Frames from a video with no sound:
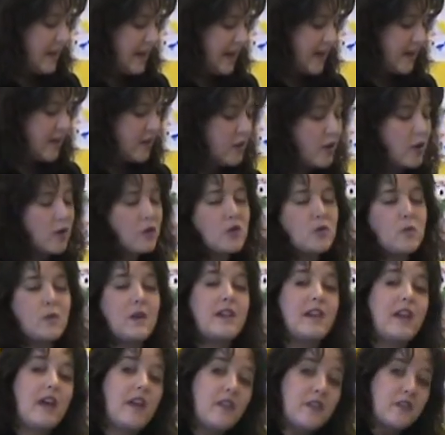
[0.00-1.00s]
and I can go to
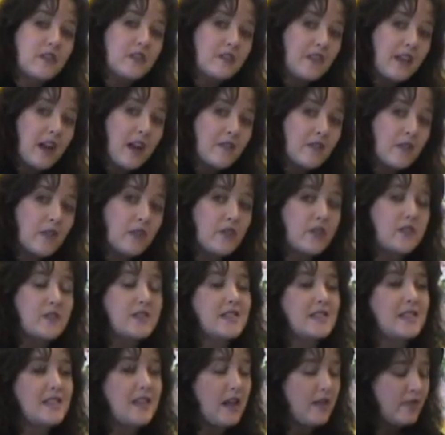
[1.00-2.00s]
another level.
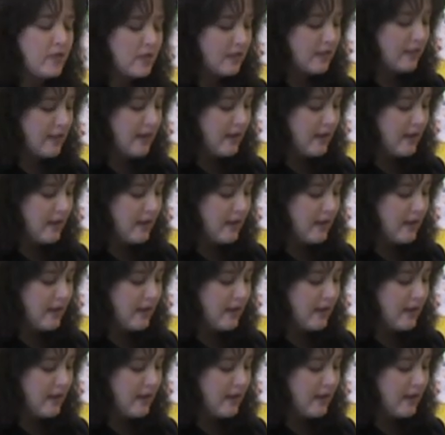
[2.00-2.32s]
There's 7